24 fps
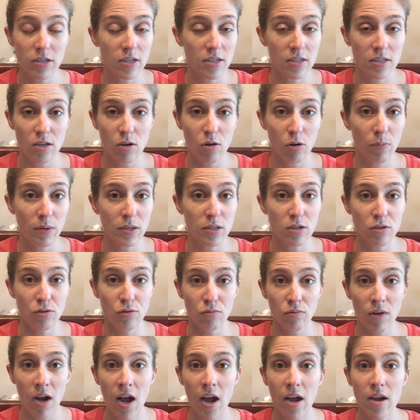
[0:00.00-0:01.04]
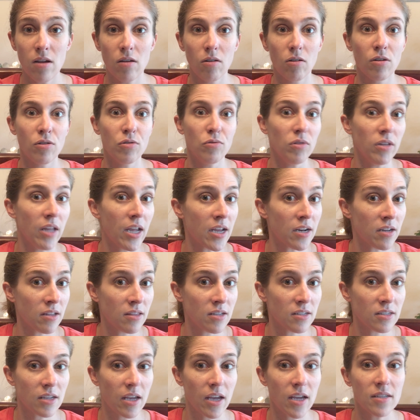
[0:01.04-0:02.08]
Disney opens a new ride, or a new land in
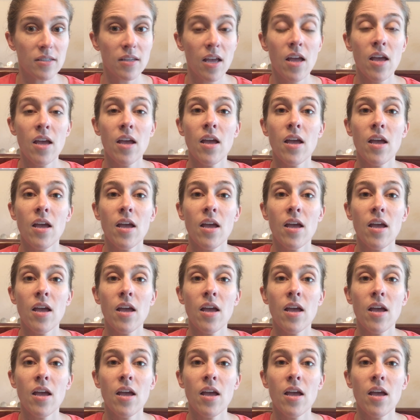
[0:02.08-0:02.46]
this case,